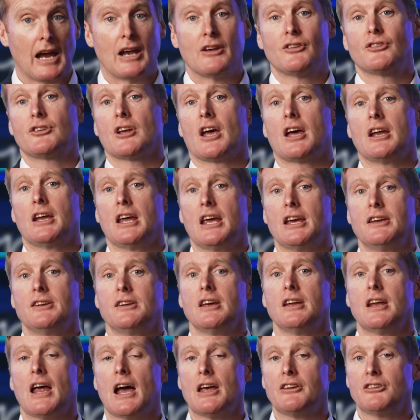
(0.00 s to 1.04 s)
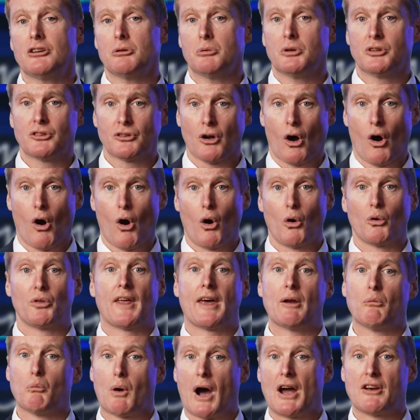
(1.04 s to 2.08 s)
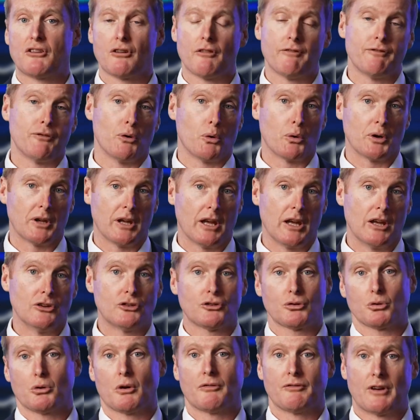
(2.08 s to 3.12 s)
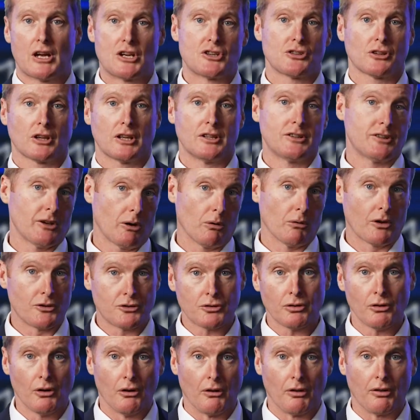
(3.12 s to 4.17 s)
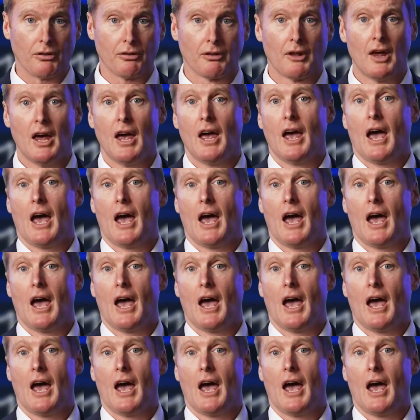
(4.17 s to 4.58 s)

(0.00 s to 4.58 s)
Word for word: Instead, he did as he was told, then waited four years to eventually tell the truth,